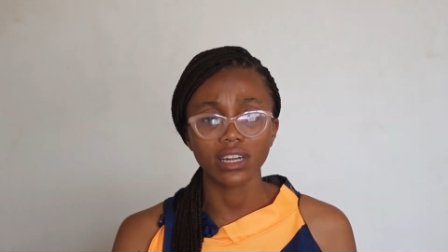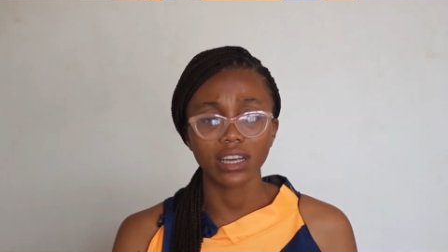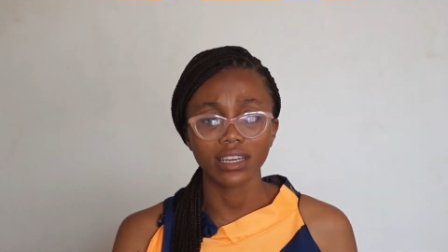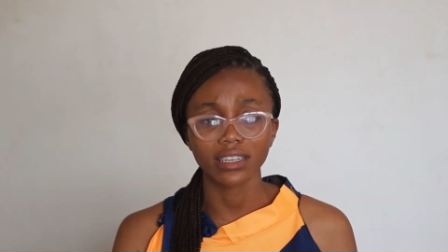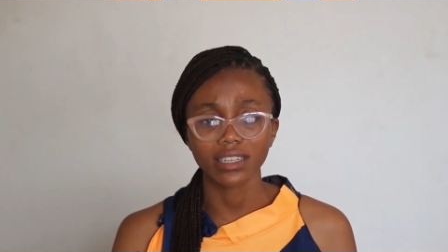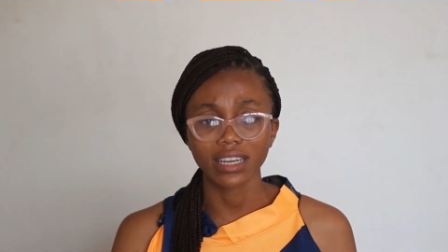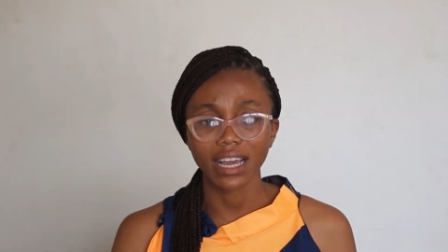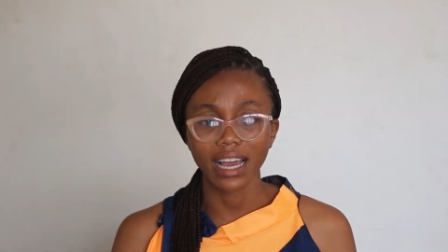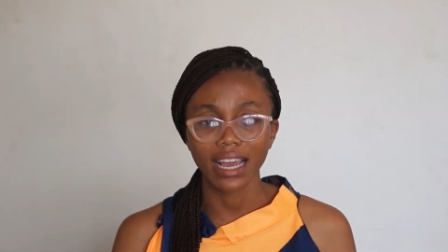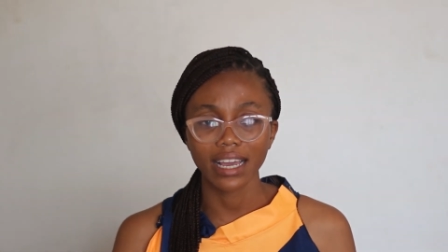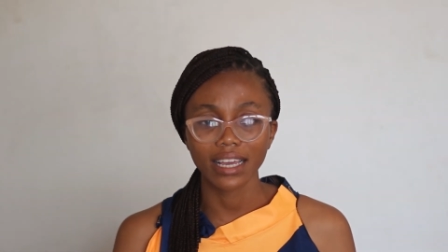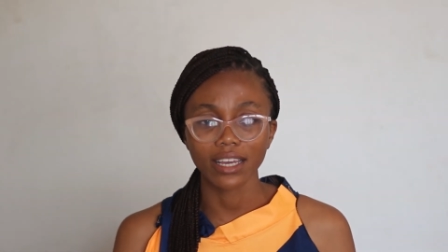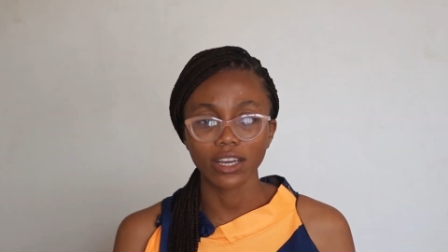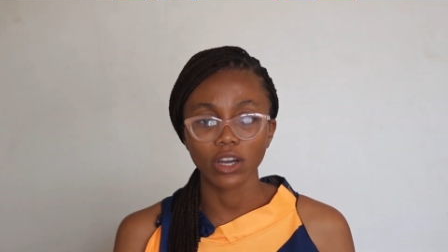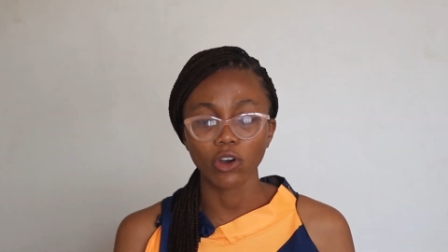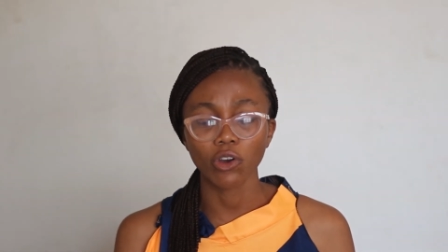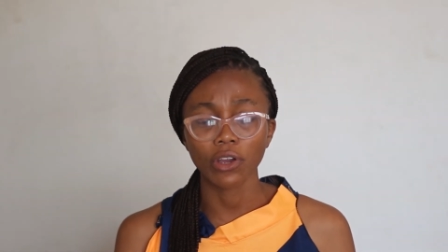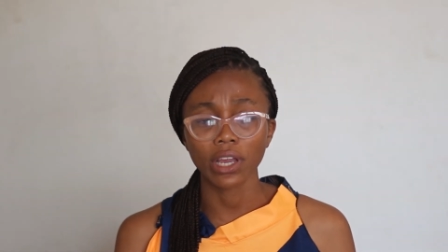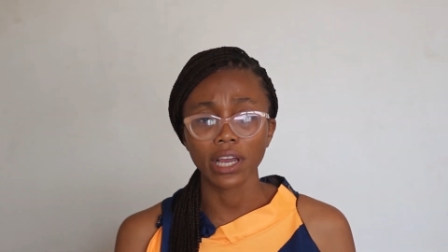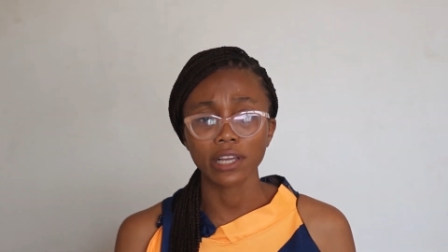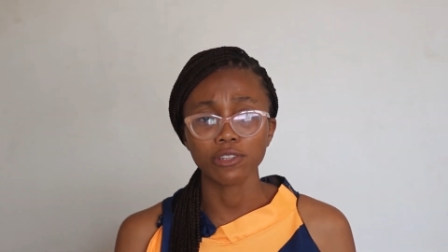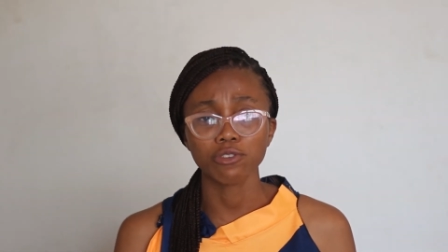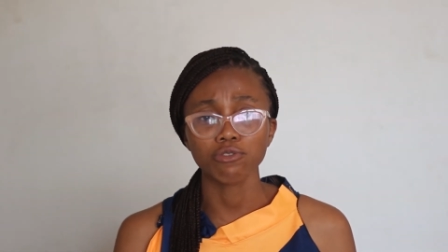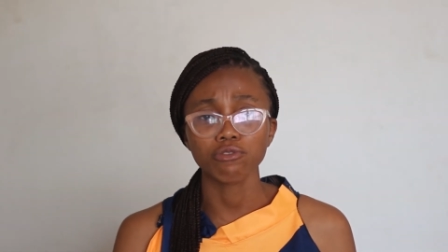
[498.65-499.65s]
Like I
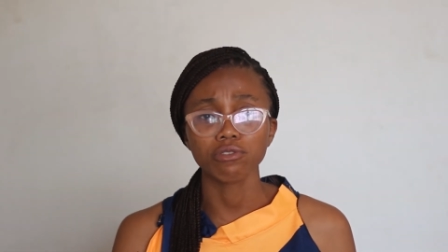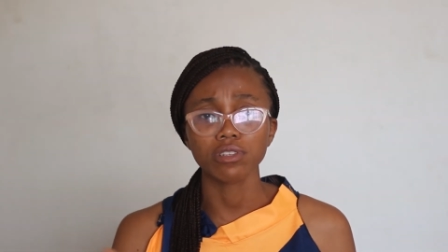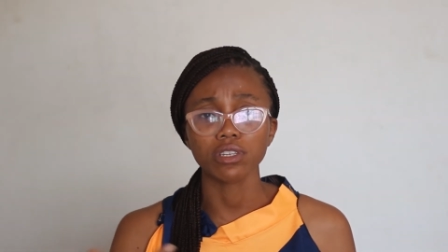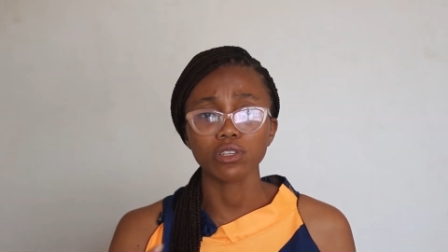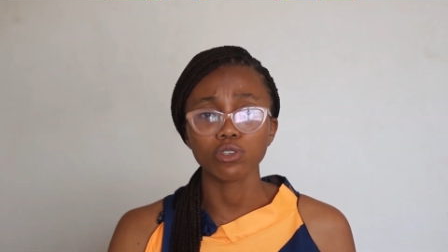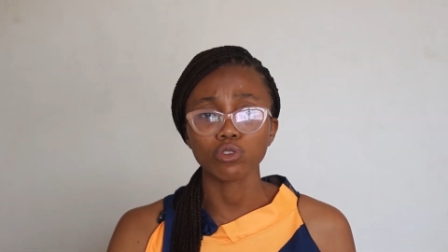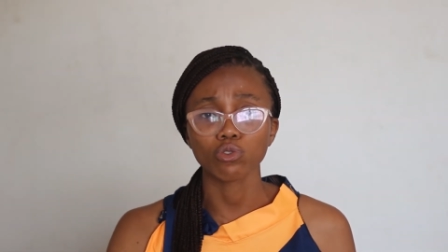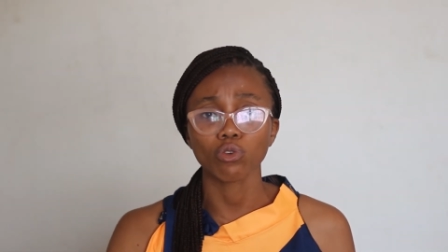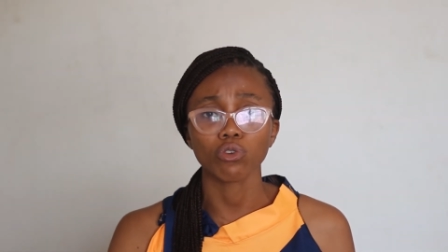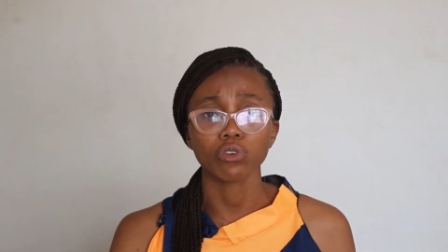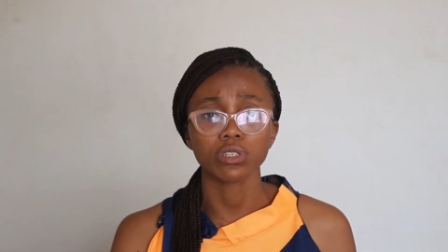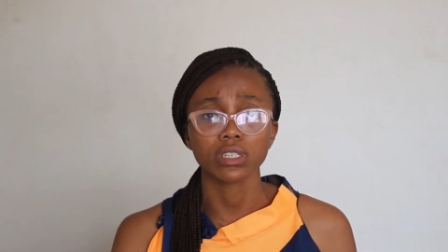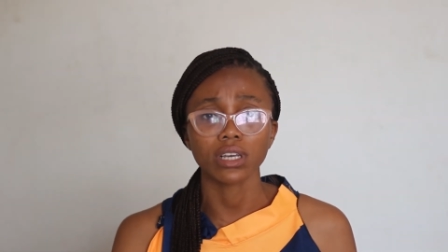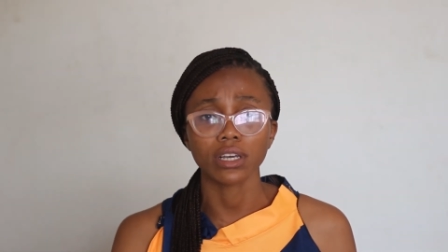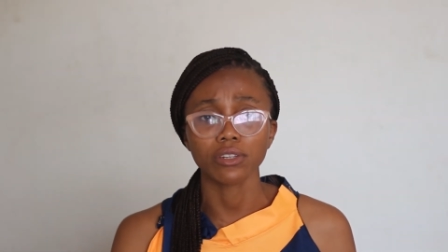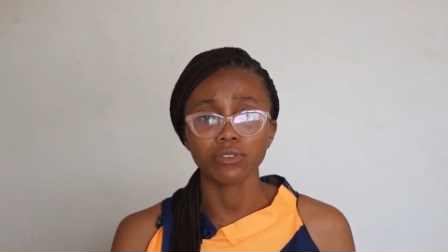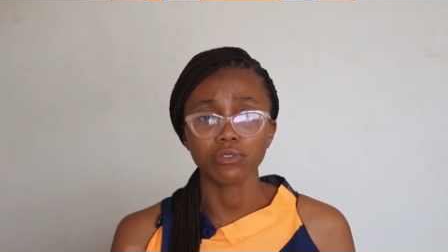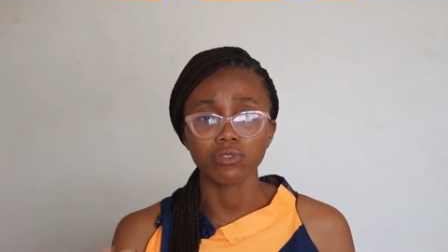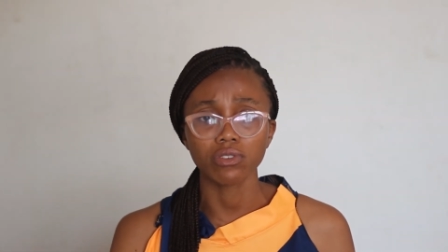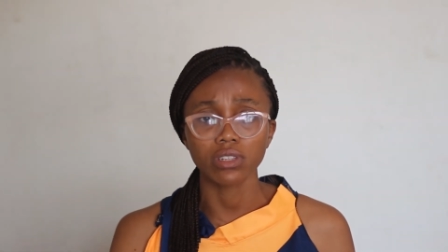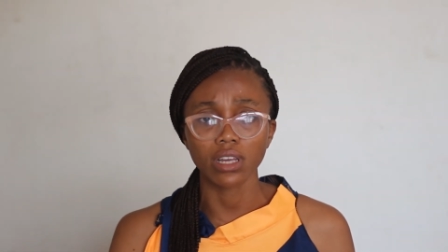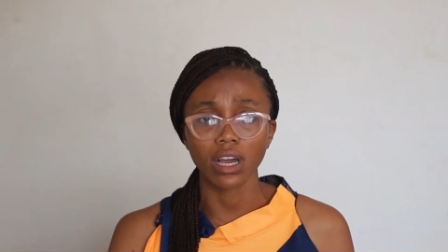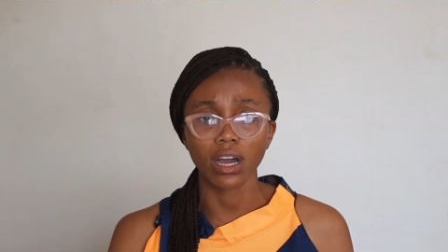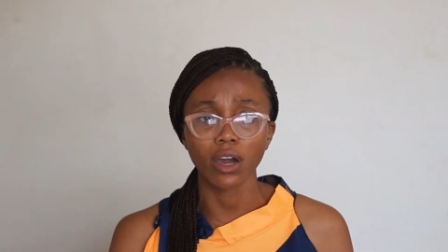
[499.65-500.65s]
took this course, I
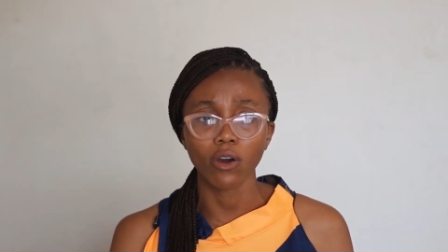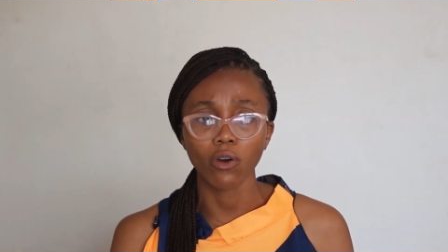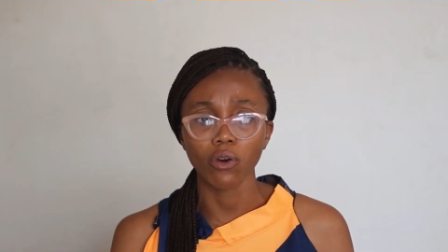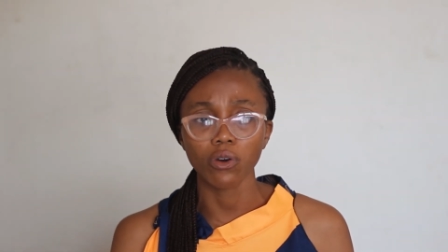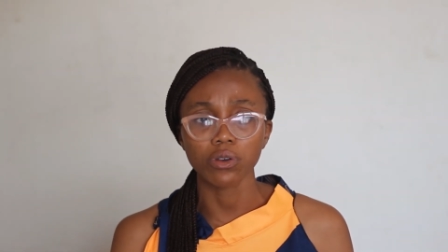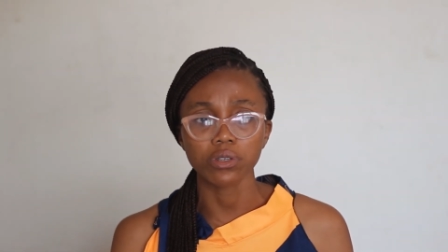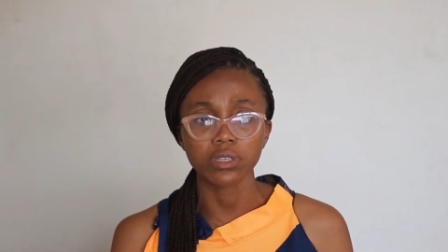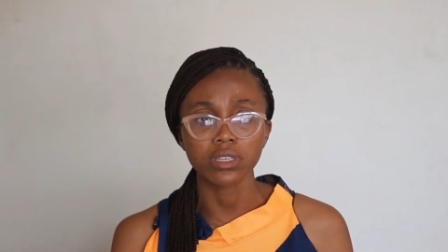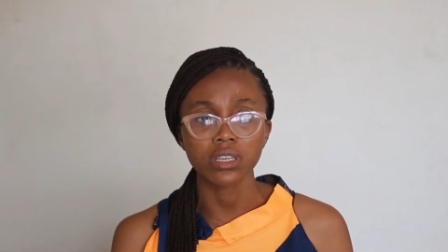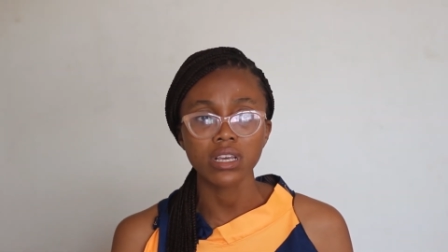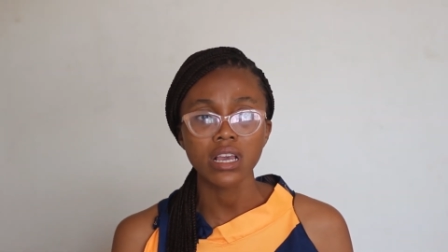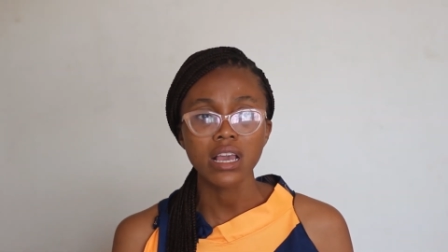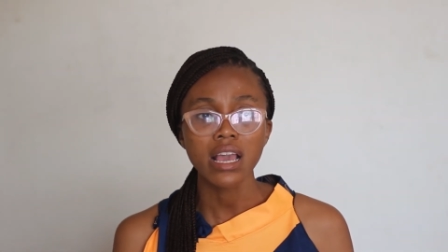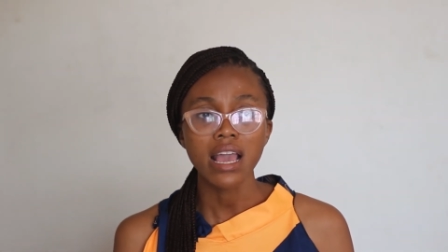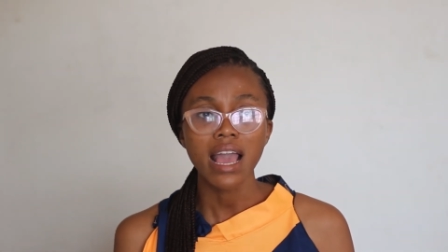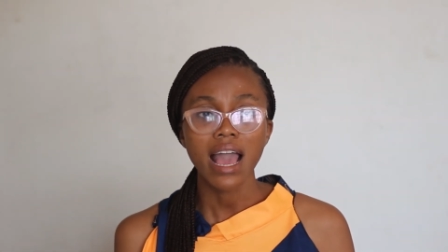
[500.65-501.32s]
took that course.